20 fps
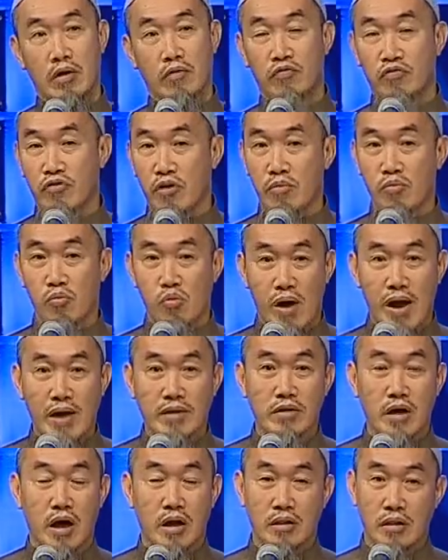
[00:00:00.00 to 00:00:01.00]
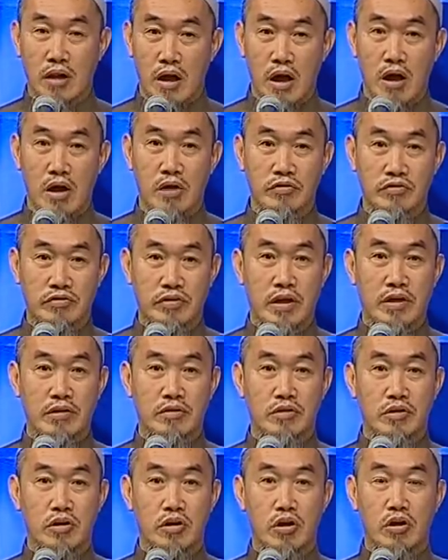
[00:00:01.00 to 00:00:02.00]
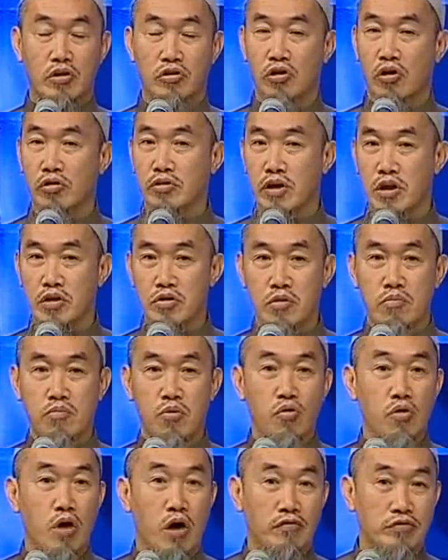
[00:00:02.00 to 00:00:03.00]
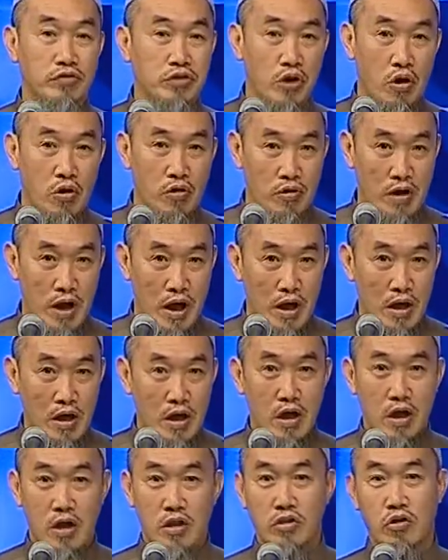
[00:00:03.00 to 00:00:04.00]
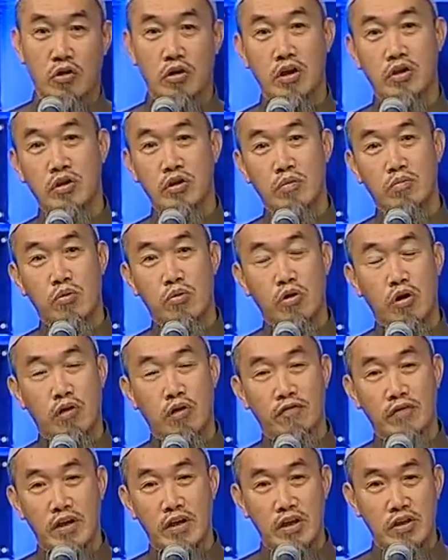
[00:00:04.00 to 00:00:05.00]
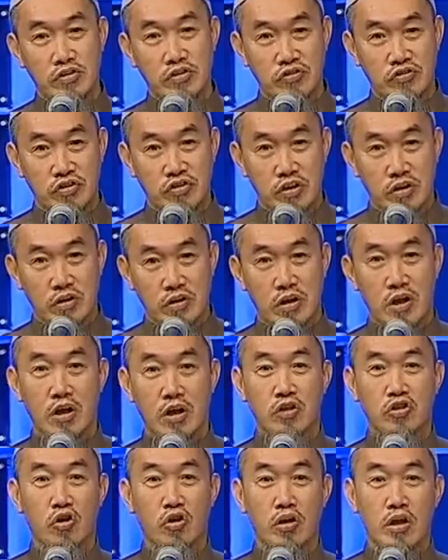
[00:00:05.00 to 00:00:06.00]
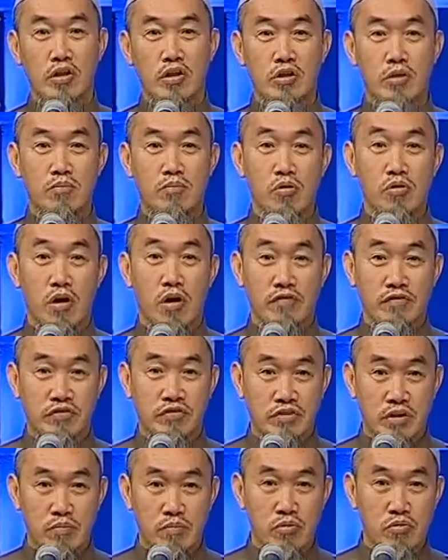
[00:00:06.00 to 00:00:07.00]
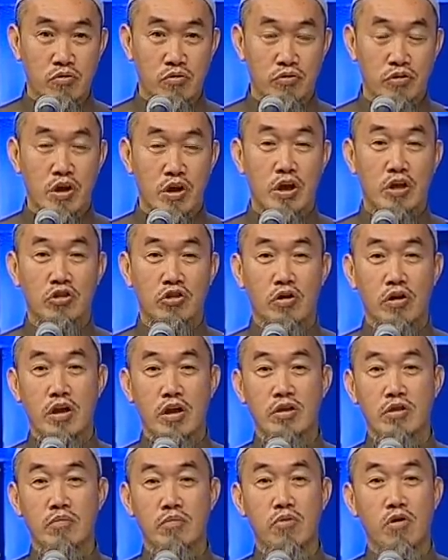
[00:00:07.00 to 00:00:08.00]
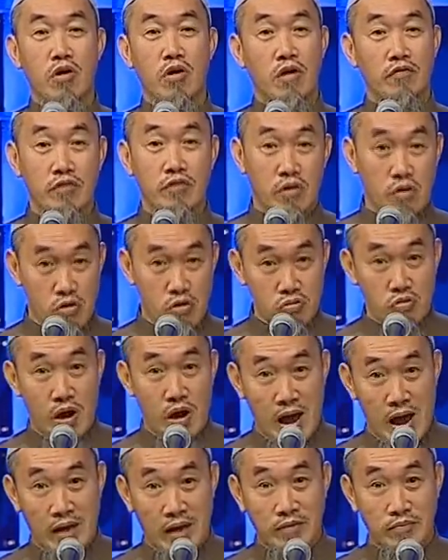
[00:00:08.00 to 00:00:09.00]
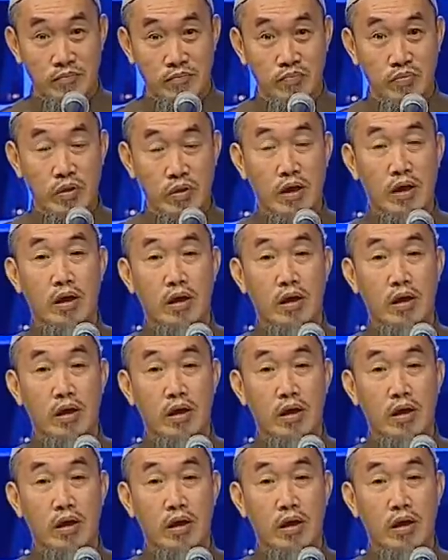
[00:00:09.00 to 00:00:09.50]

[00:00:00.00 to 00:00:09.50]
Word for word: uh, from what Allah said, not in the book of Torah, not in the book of Injil, not in the book of Zabur, not in the book of the Quran.